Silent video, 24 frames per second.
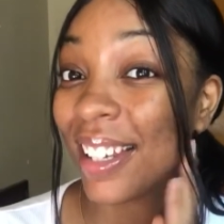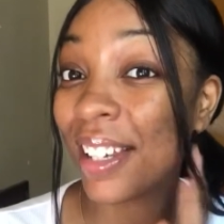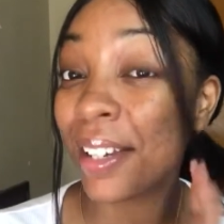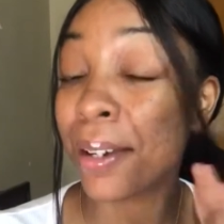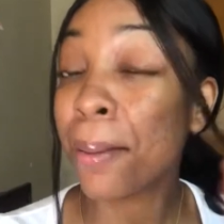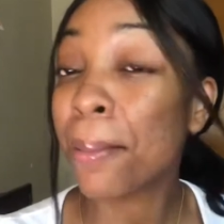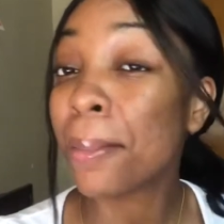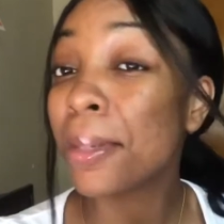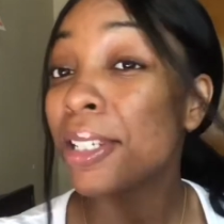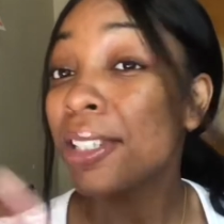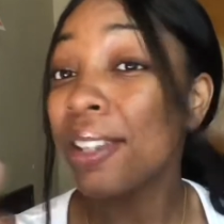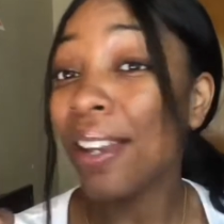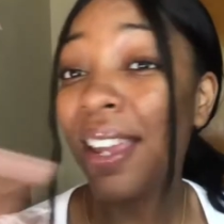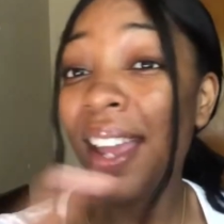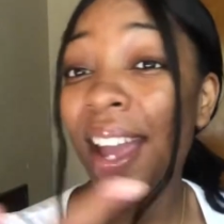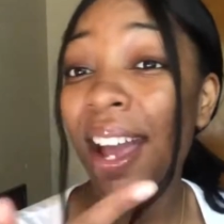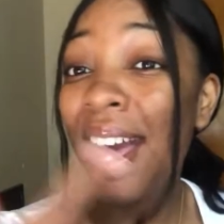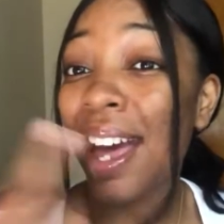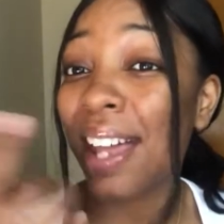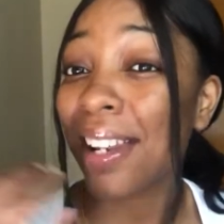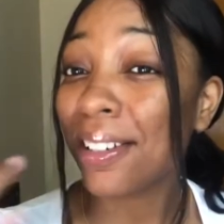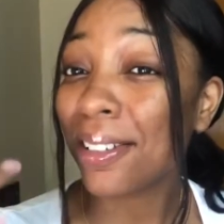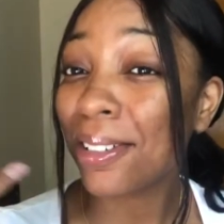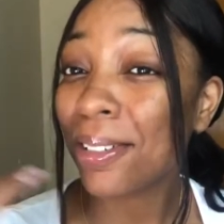I'm gonna show y'all how
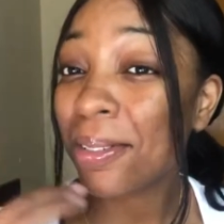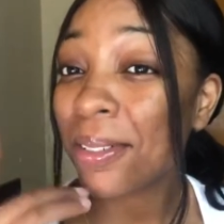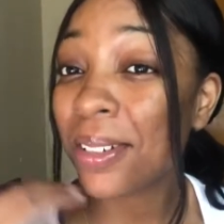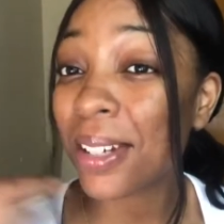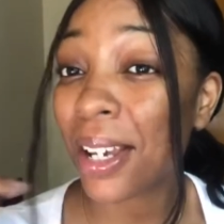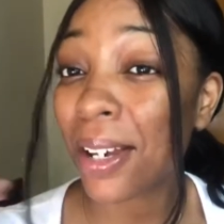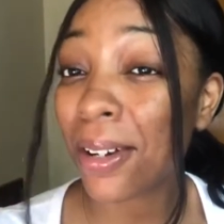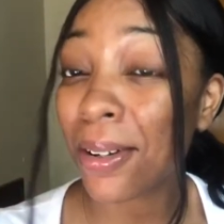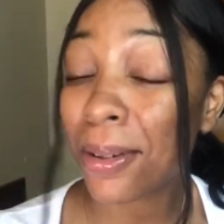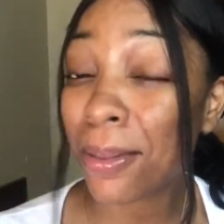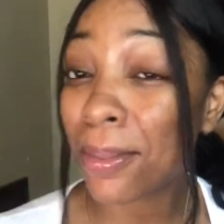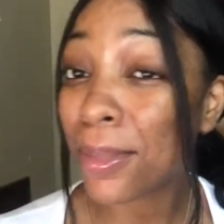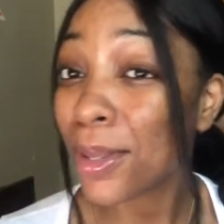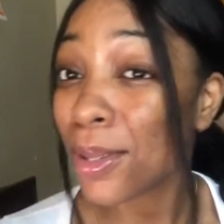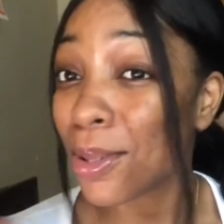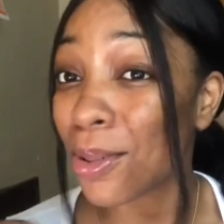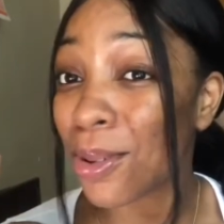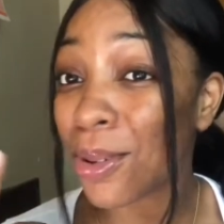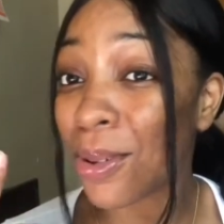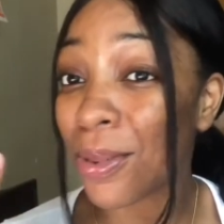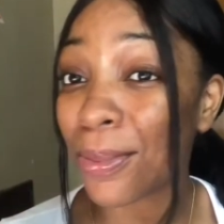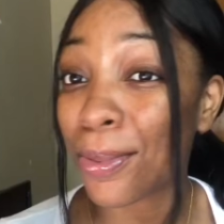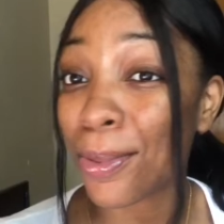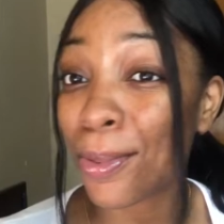to do it at home too,
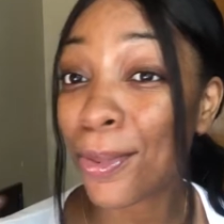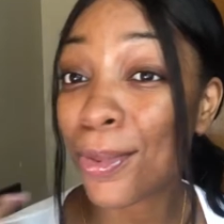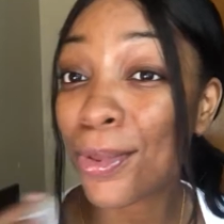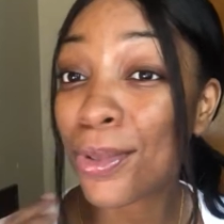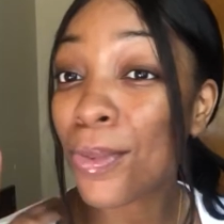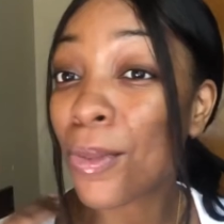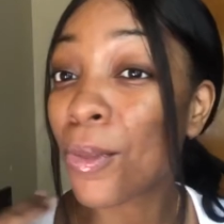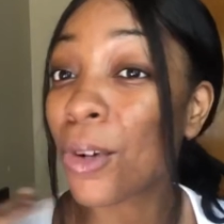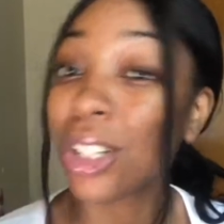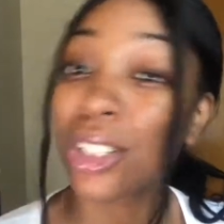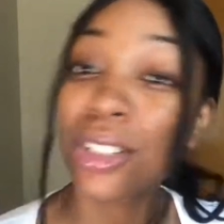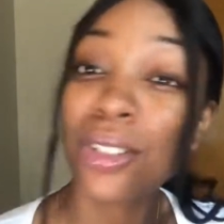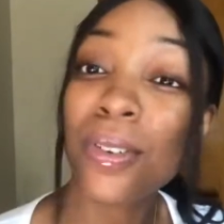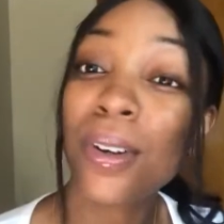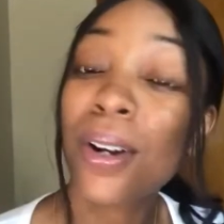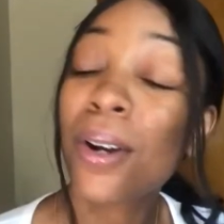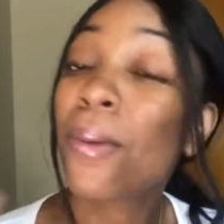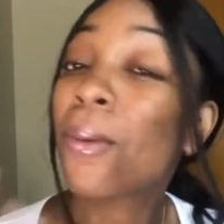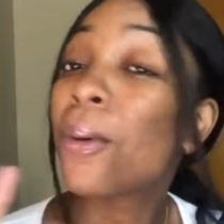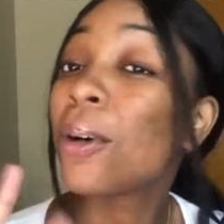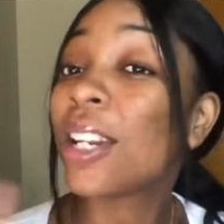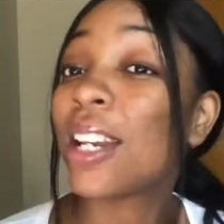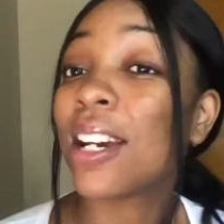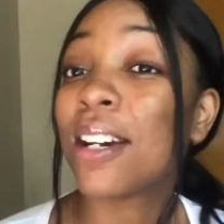if you was wondering or
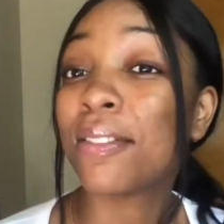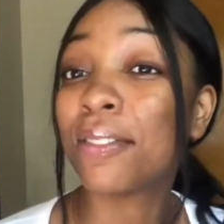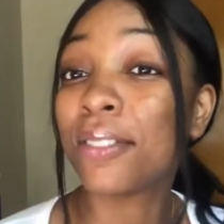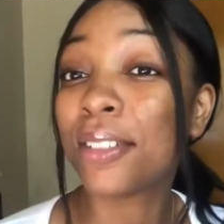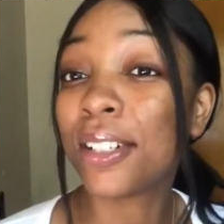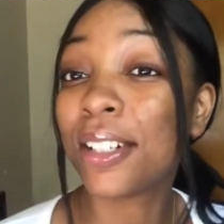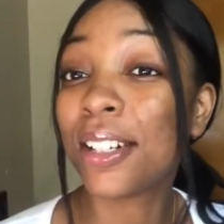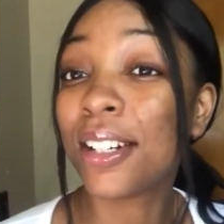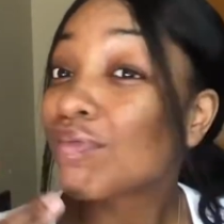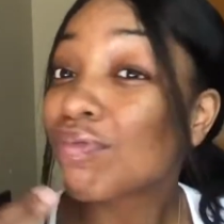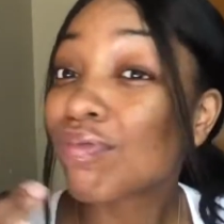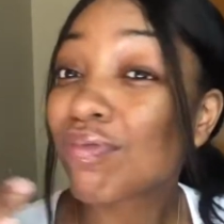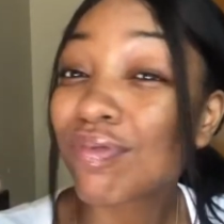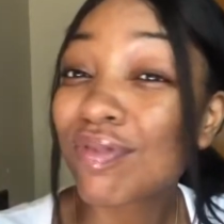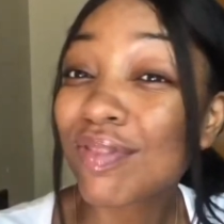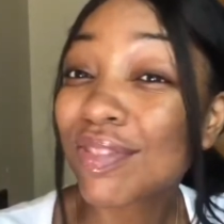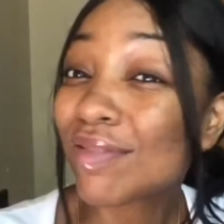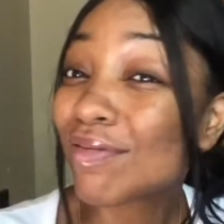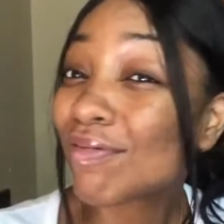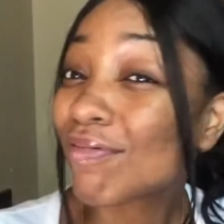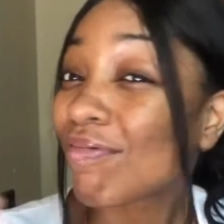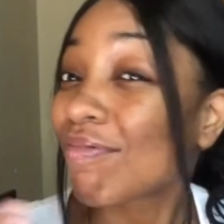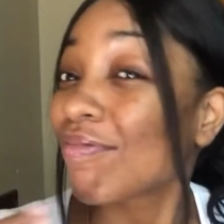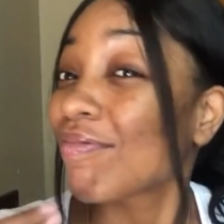whatever.
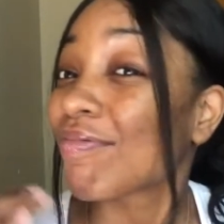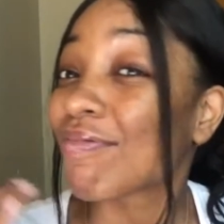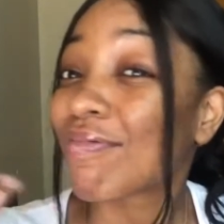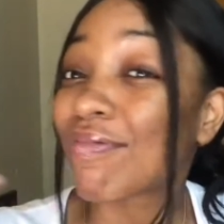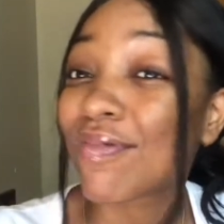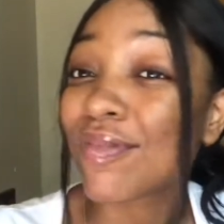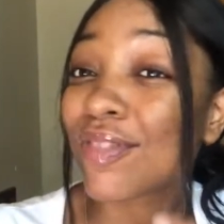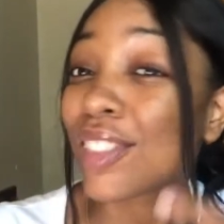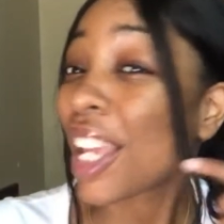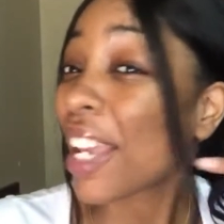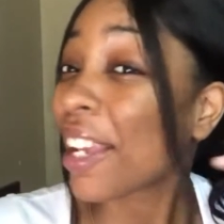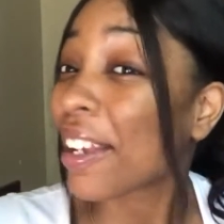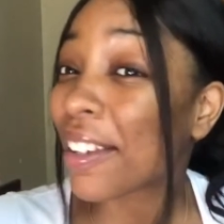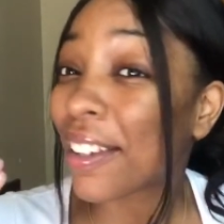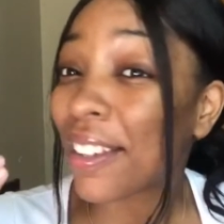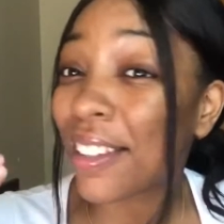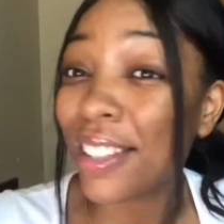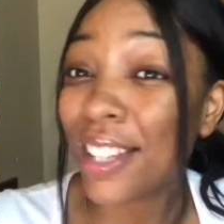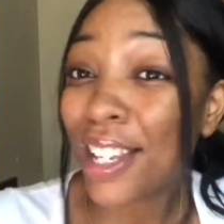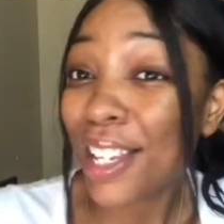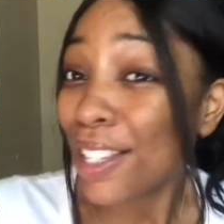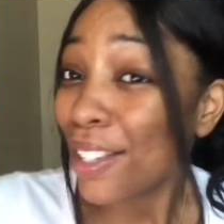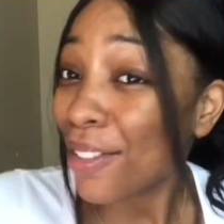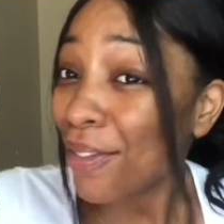
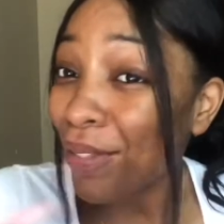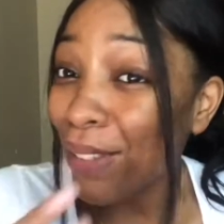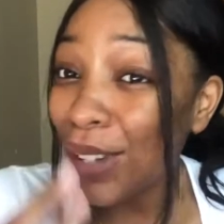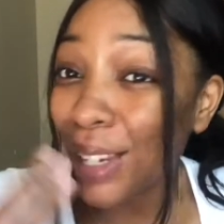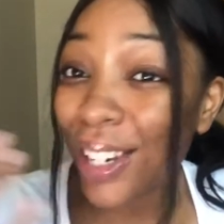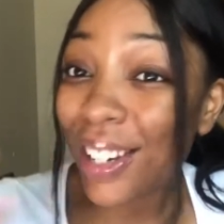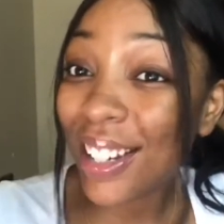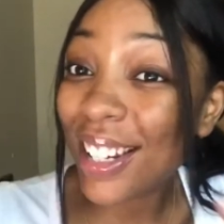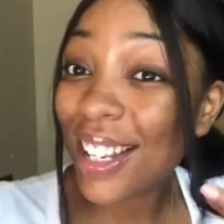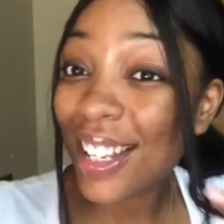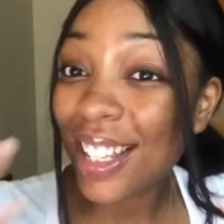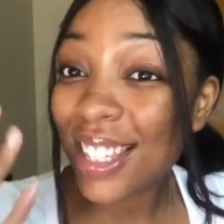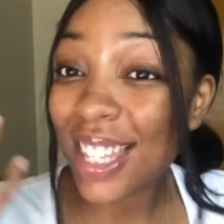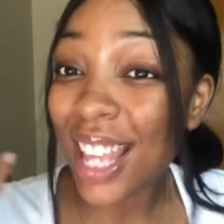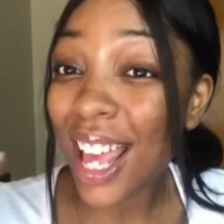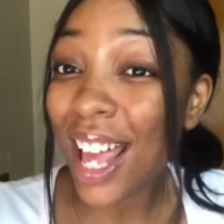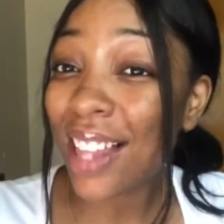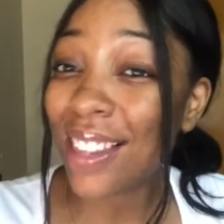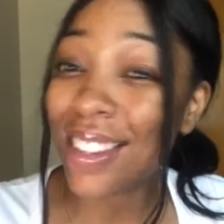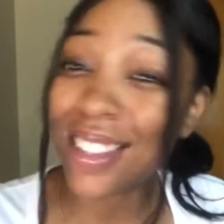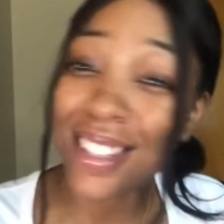Let's figure this out.